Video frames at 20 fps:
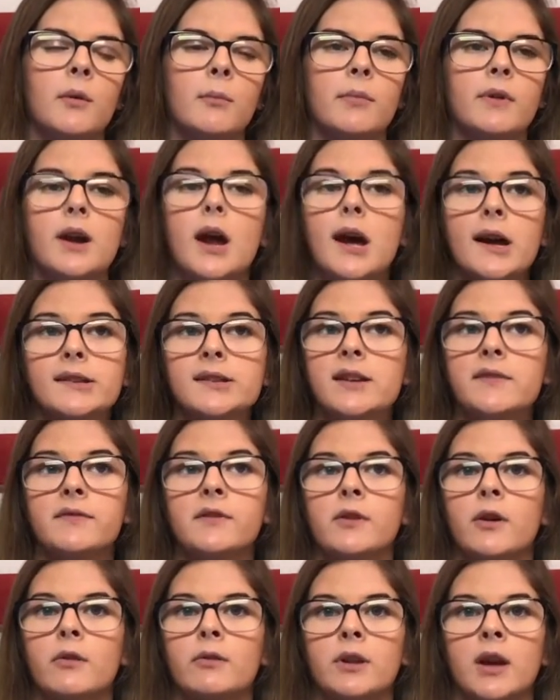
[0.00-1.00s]
But as
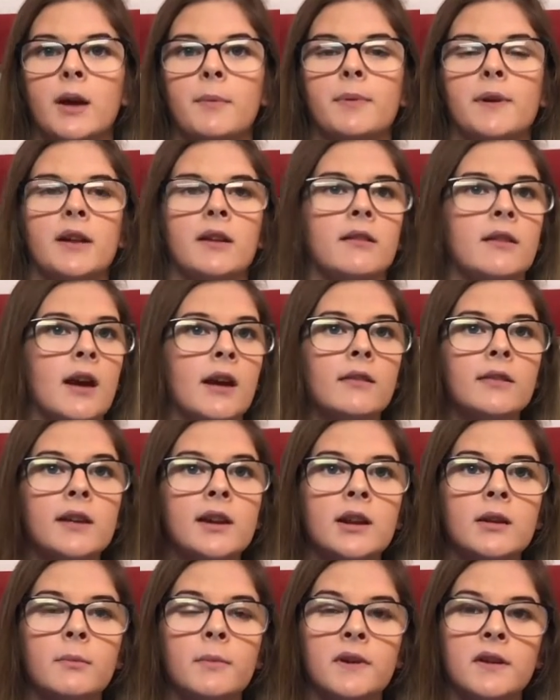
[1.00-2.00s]
I've grown up, and now
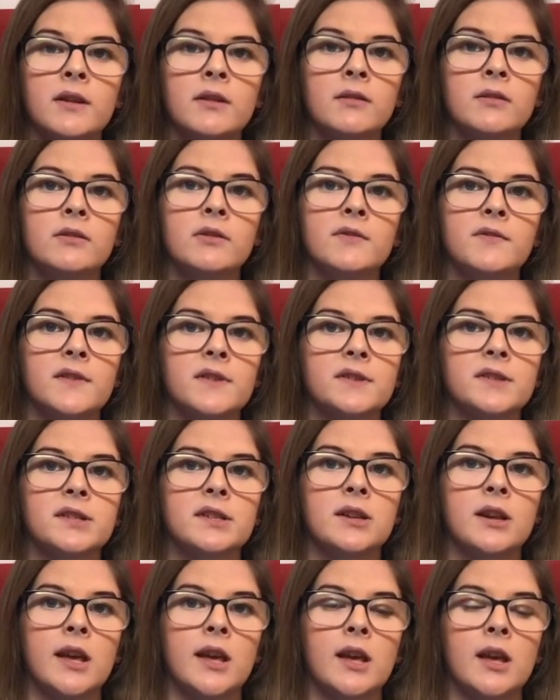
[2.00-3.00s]
that I'm in
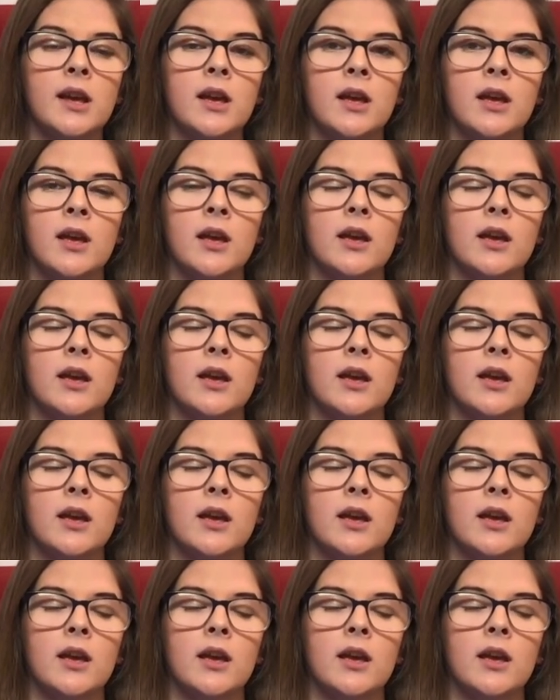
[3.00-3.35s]
university